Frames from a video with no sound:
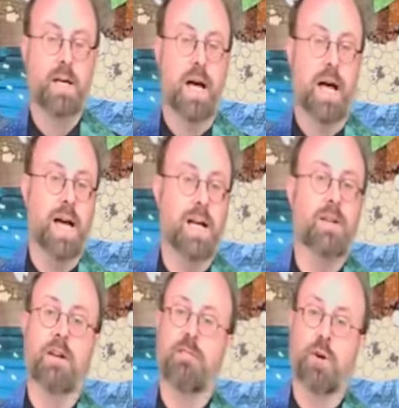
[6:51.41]
and
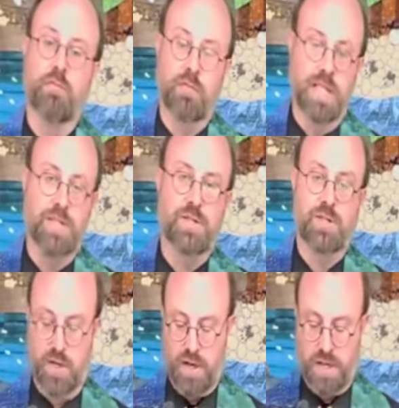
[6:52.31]
our own religious
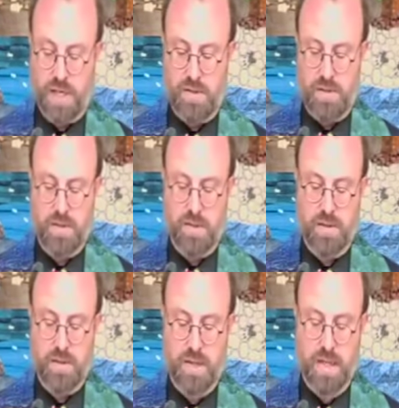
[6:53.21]
journeys,
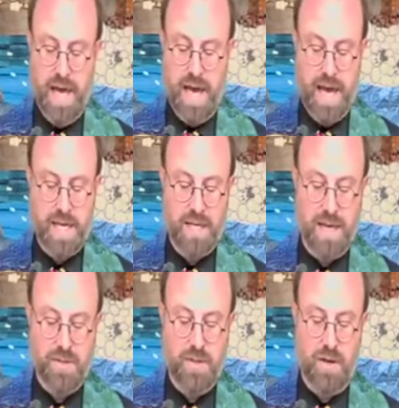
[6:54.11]
and how
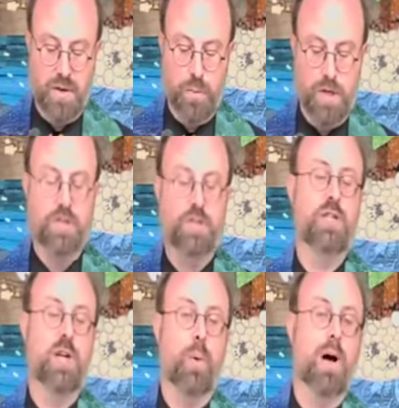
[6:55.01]
certain words
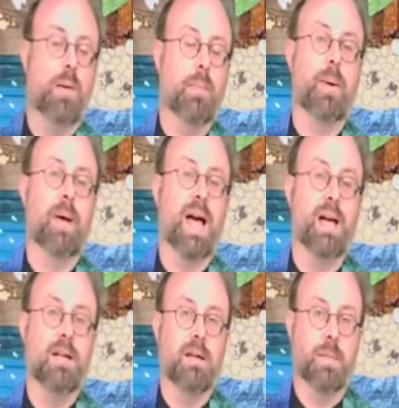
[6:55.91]
show up
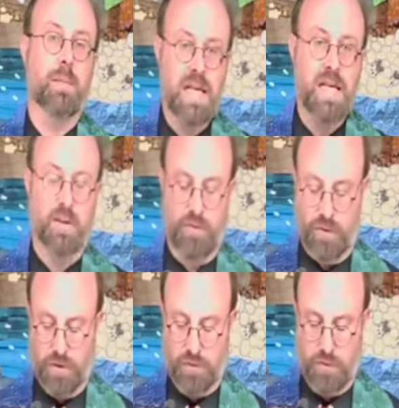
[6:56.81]
and are
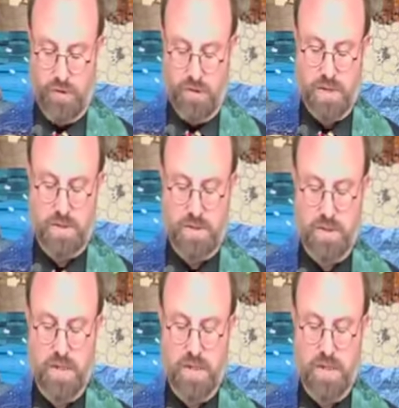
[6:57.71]
meaningful for us,